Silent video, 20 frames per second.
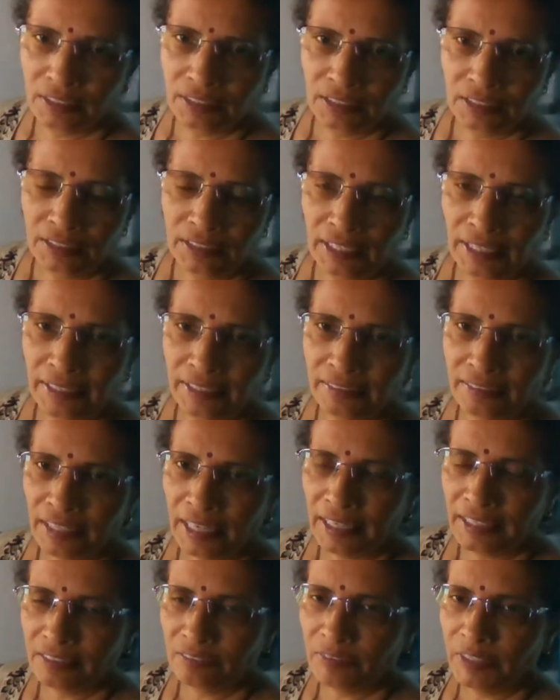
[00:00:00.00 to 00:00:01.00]
That is,
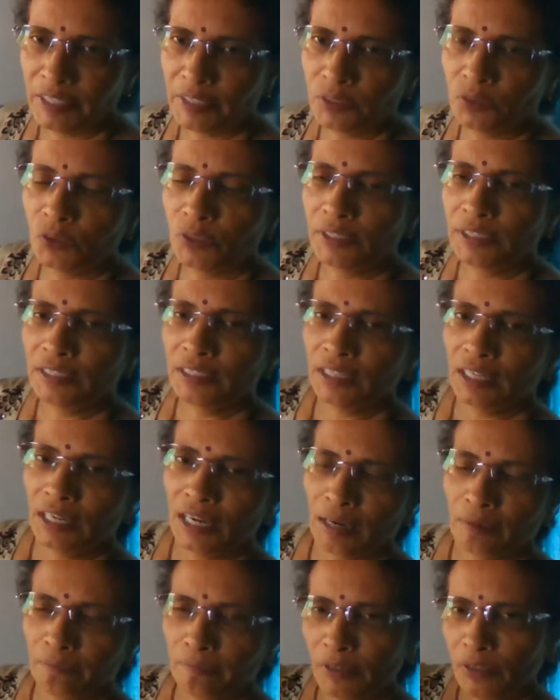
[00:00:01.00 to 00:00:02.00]
as we are going
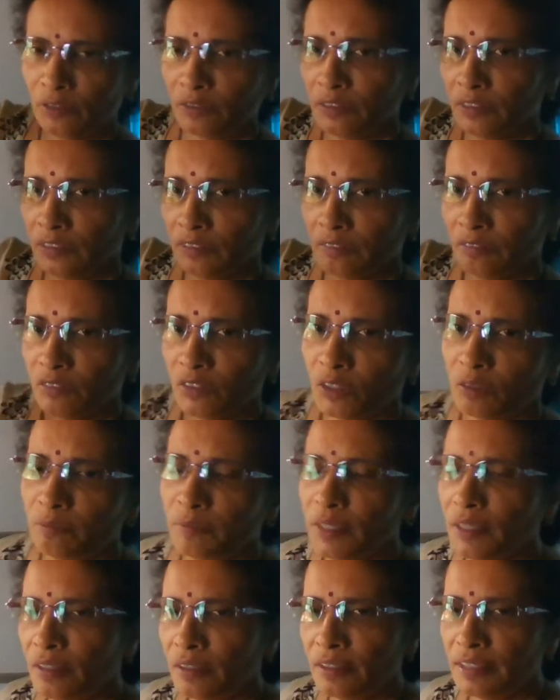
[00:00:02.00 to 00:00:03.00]
above from the
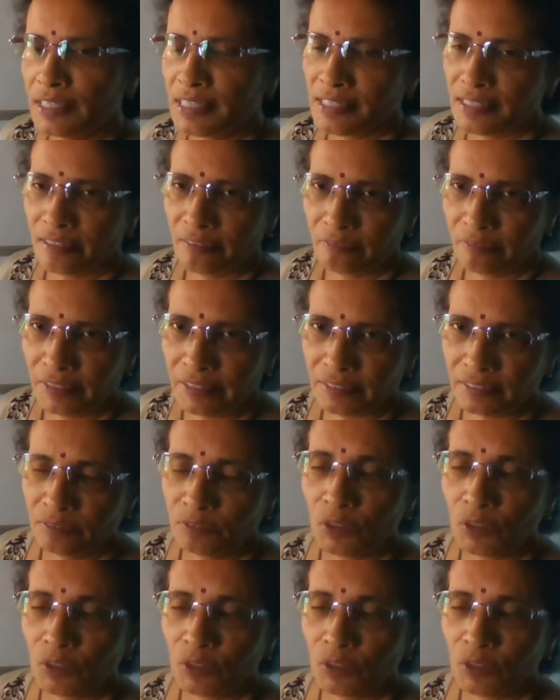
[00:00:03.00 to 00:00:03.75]
earth surface, what